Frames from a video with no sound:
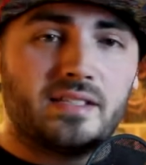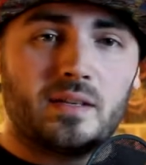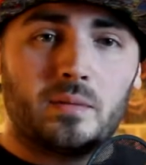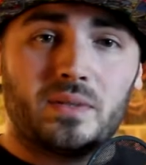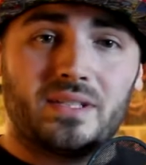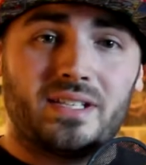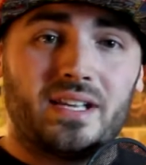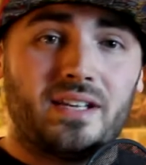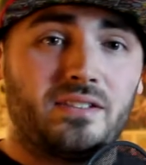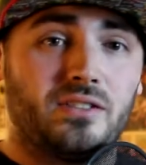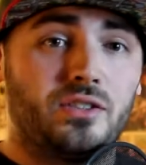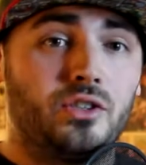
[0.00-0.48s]

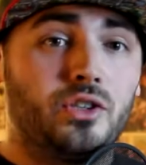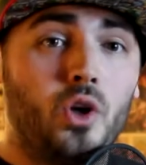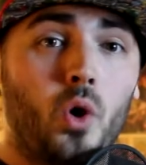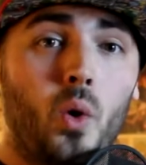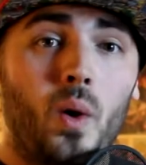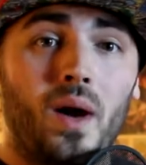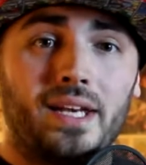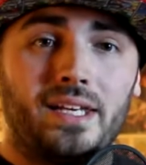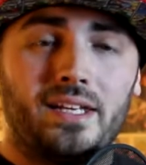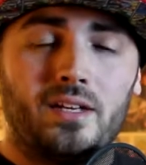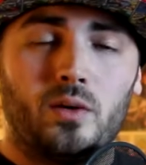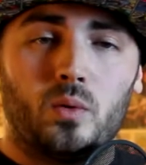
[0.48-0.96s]
Summers has
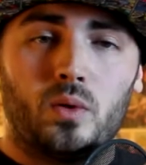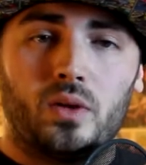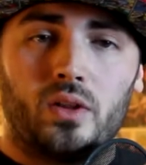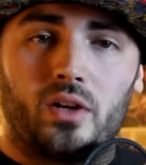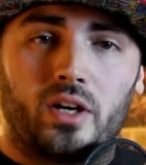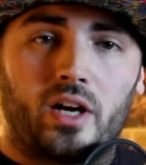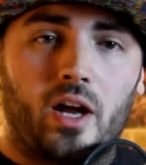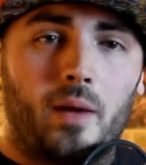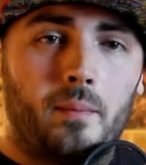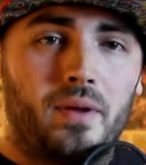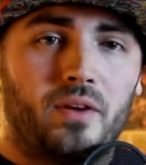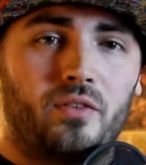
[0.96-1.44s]
no idea where
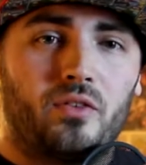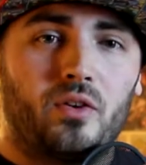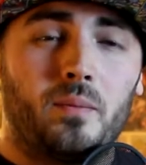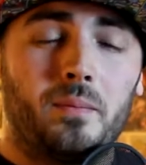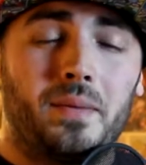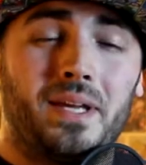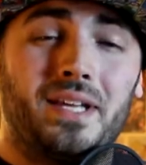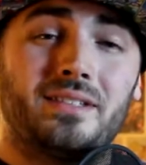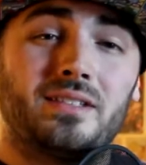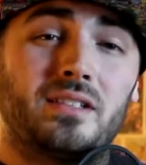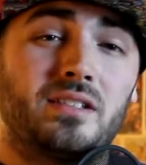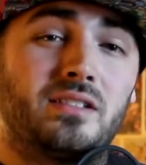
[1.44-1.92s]
they're coming from.
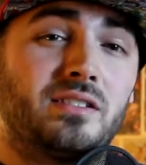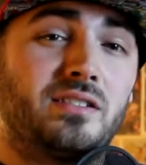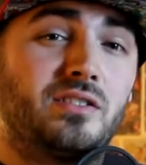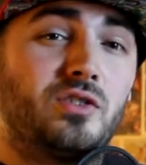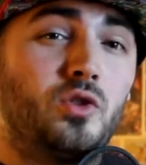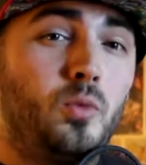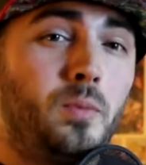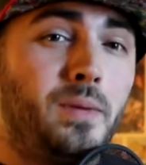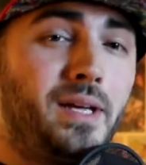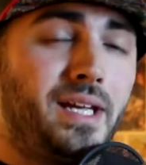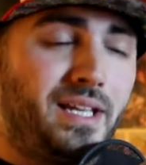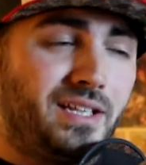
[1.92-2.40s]
He's
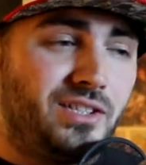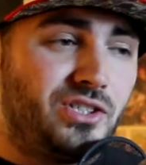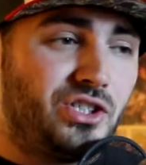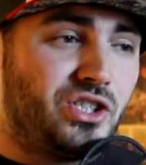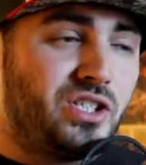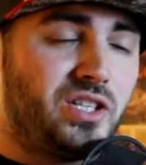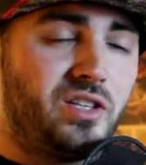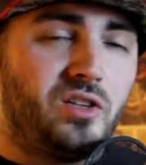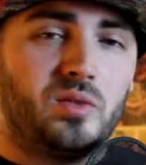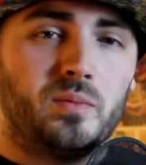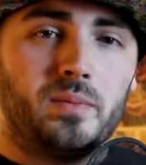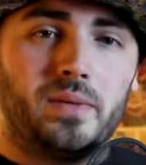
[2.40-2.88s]
assuming it's
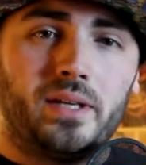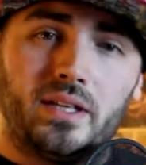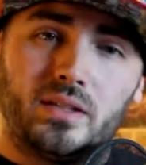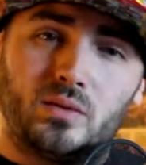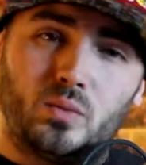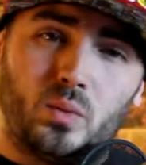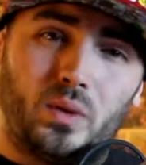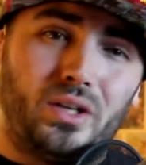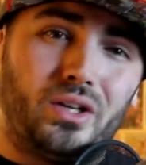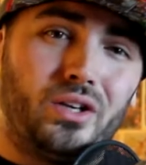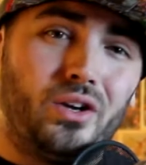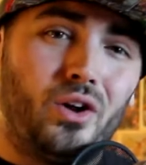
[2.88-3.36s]
S.H.I.E.L.D. because
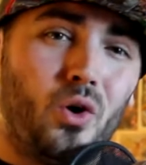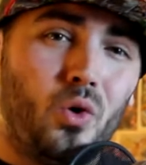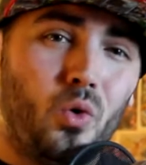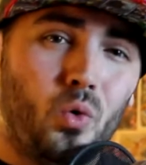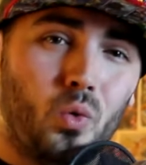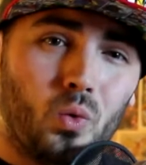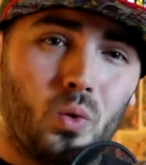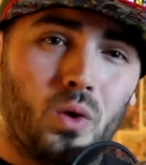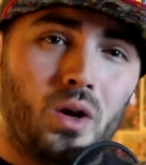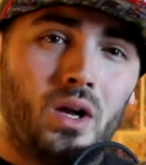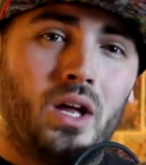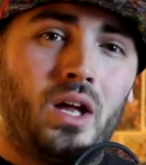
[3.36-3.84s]
we
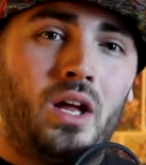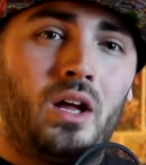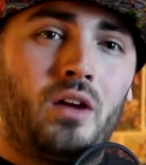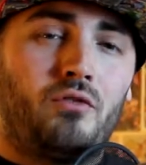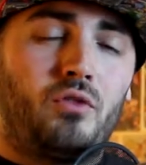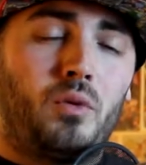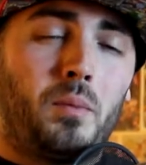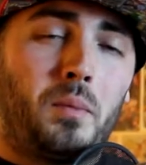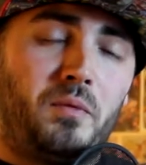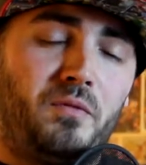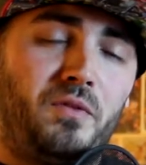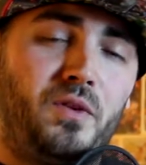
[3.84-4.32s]
know
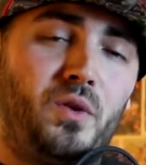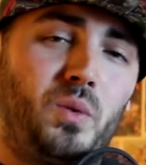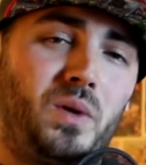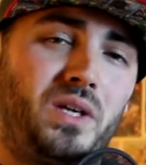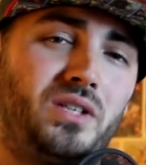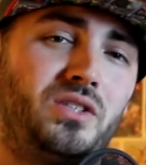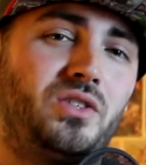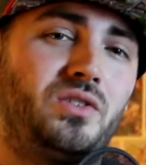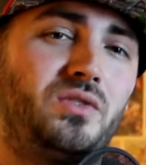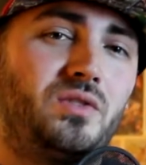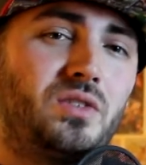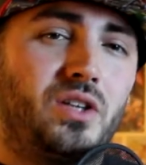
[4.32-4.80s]
from a few
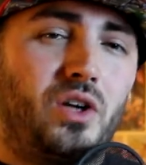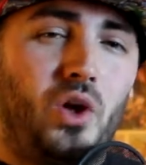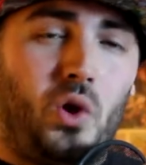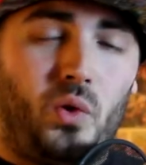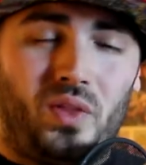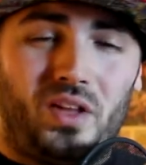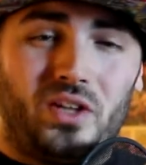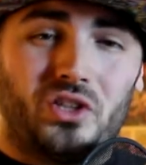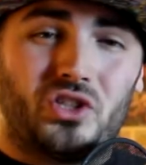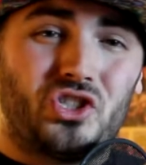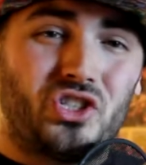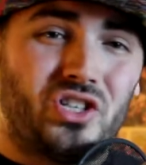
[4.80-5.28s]
issues ago
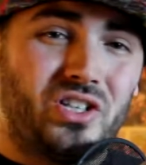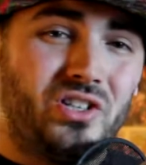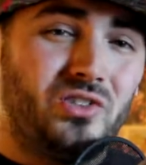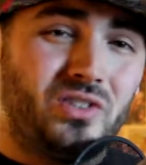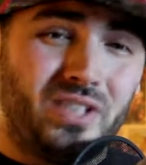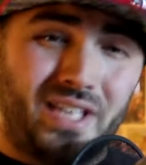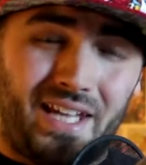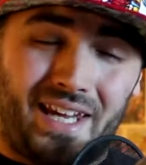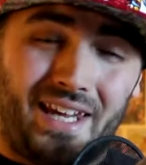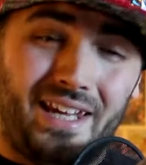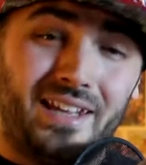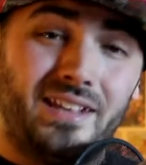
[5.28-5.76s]
that
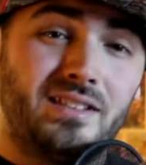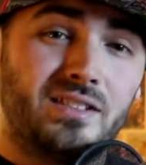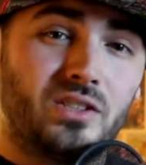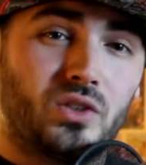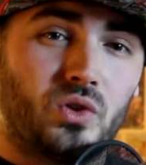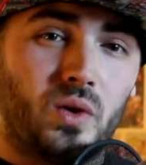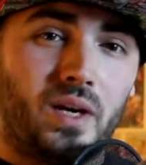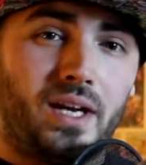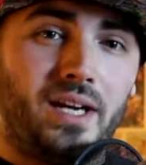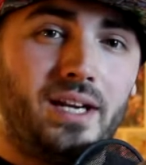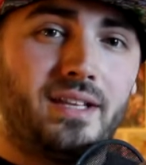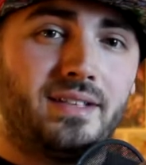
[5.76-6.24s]
S.H.I.E.L.D. is
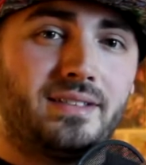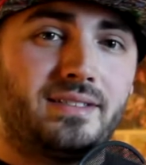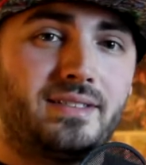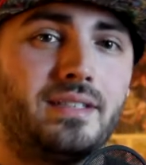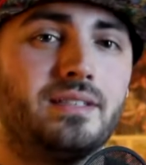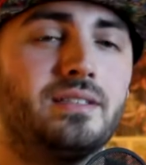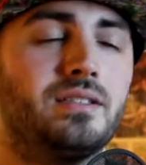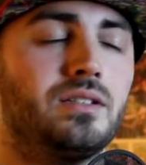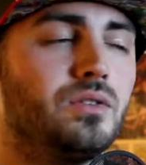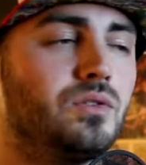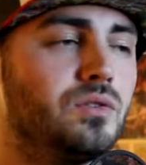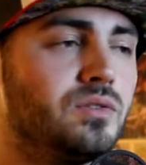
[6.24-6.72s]
creating
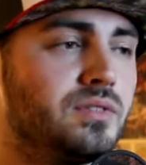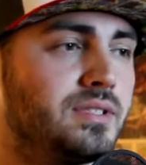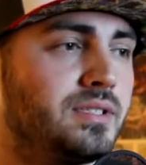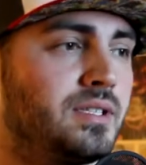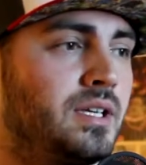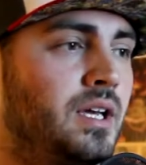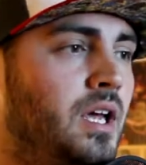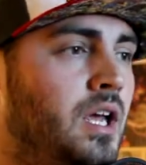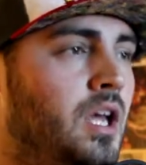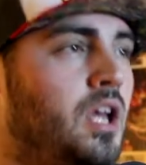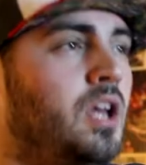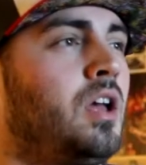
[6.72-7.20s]
Sentinels,
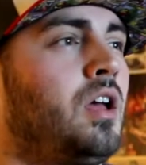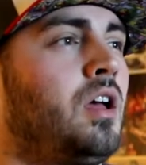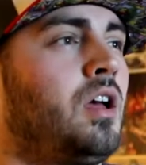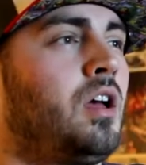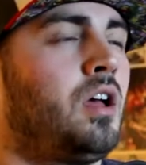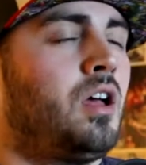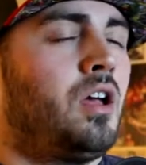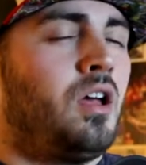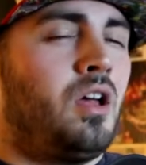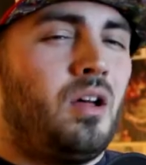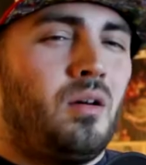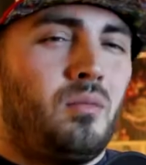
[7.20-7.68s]

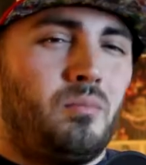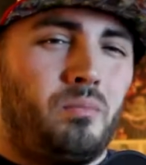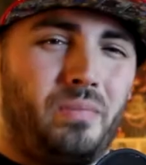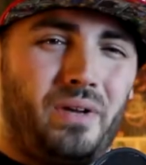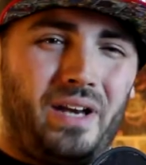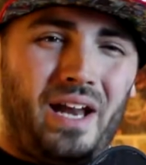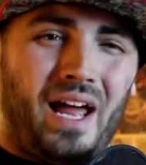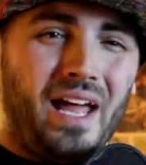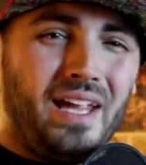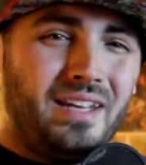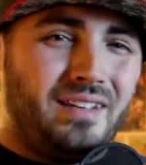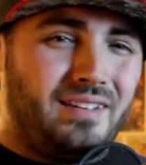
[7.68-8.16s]

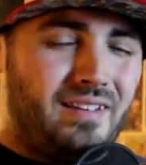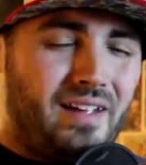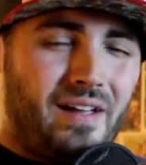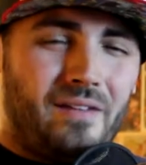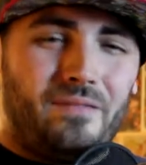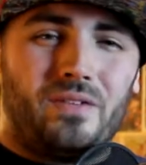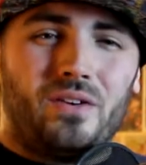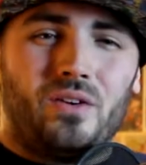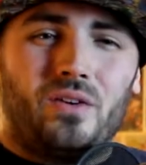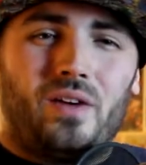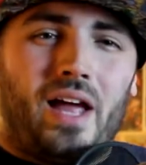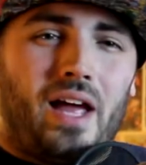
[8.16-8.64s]
but I
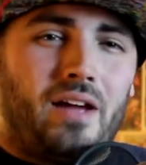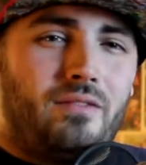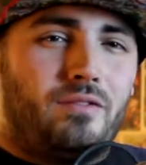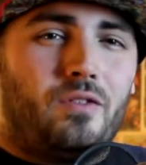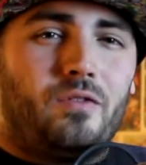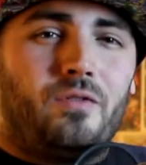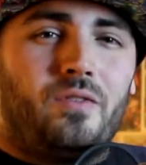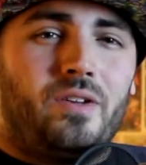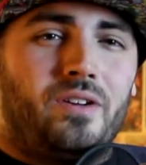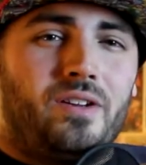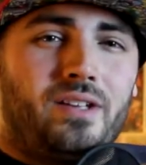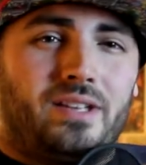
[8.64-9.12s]
definitely have a
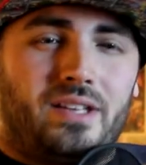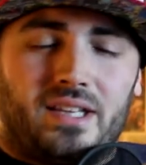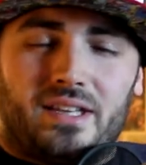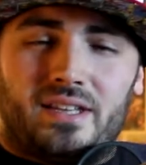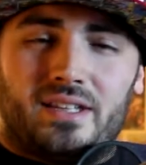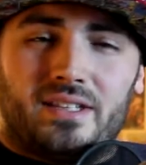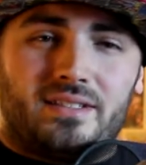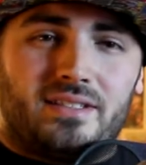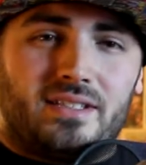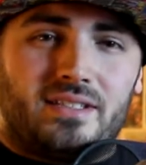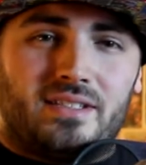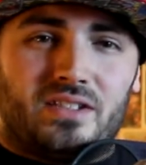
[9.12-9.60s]
feeling that
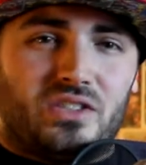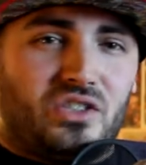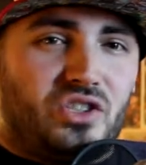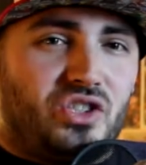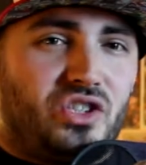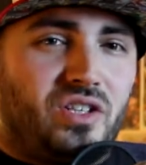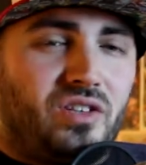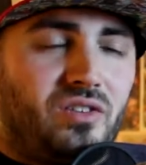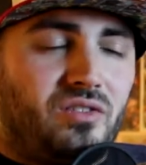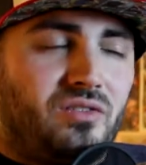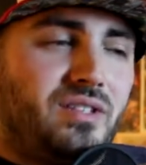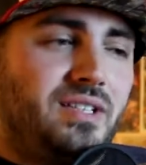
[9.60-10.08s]
this isn't
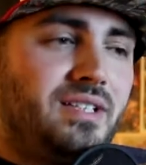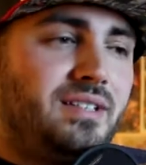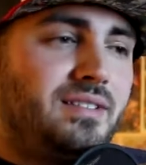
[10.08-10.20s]
S.H.I.E.L.D.